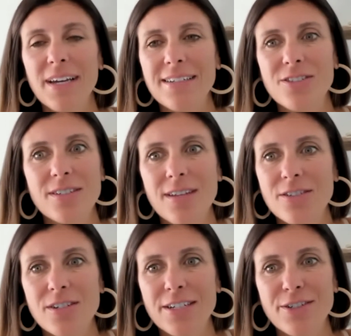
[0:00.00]
It's just
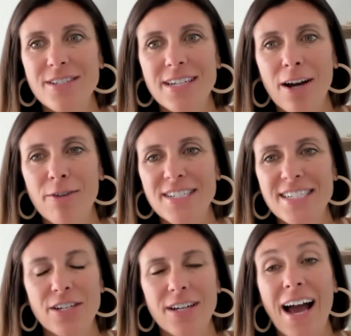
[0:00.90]
such an interesting
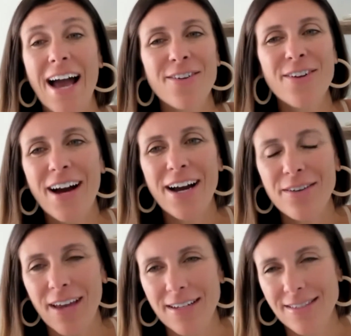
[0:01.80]
conversation. I don't know how you
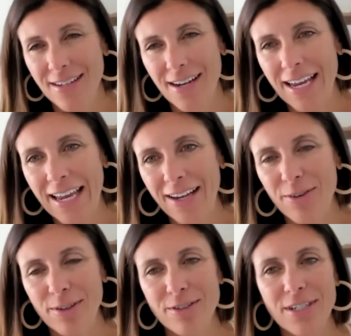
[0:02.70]
guessed that I ate
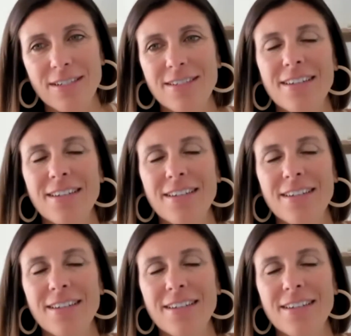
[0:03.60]
grilled cheese,